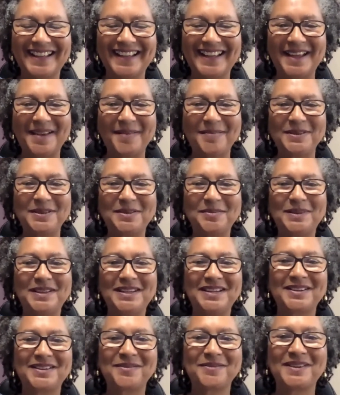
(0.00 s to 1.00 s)
Happy to be
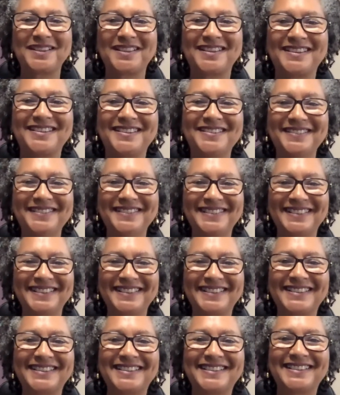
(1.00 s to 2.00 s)
here with you.
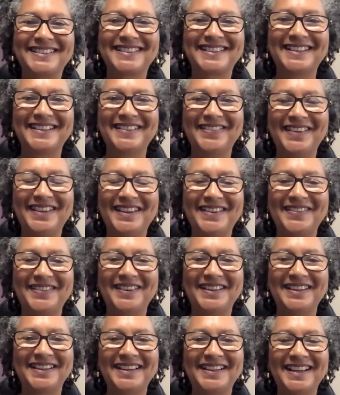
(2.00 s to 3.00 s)
If
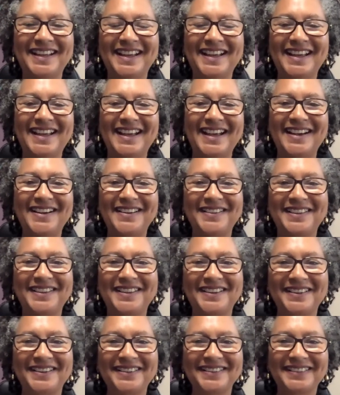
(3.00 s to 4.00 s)
anyone out
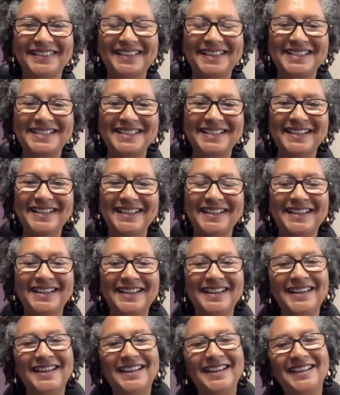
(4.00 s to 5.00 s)
there listening
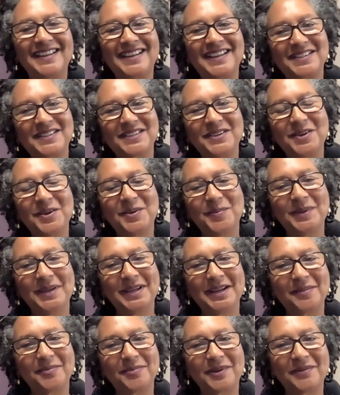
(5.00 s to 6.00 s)
doesn't know me,
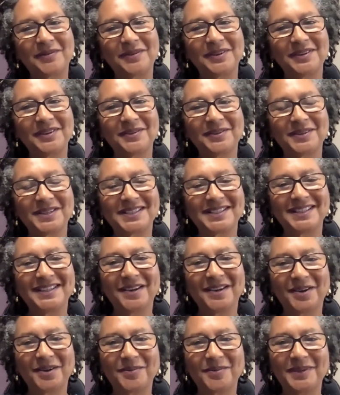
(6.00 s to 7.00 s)
I'm Reverend Christy
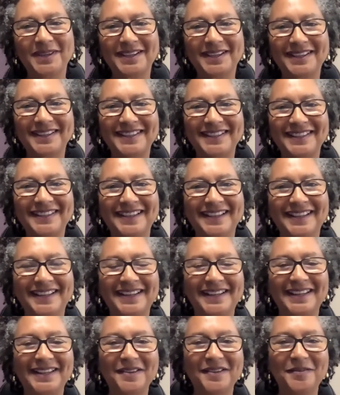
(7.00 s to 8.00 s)
Hardwick, and I
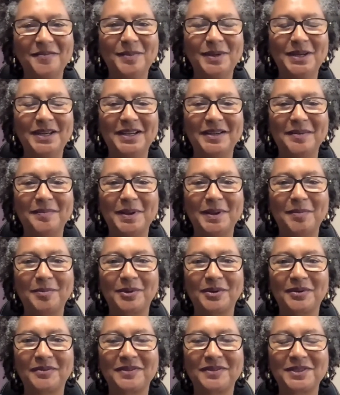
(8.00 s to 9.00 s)
love being a member
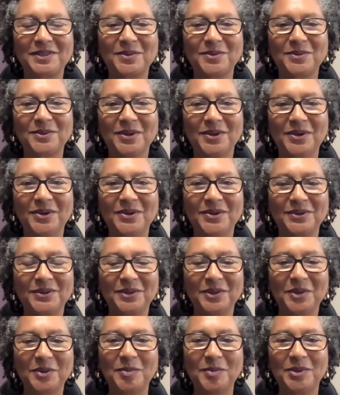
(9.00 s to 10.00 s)
of SoulCall
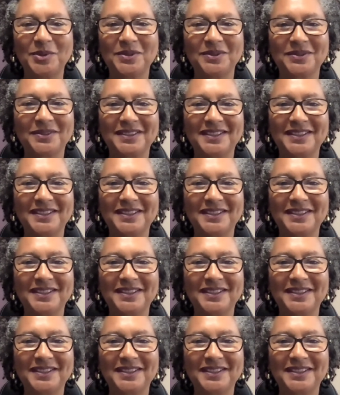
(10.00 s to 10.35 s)
Global.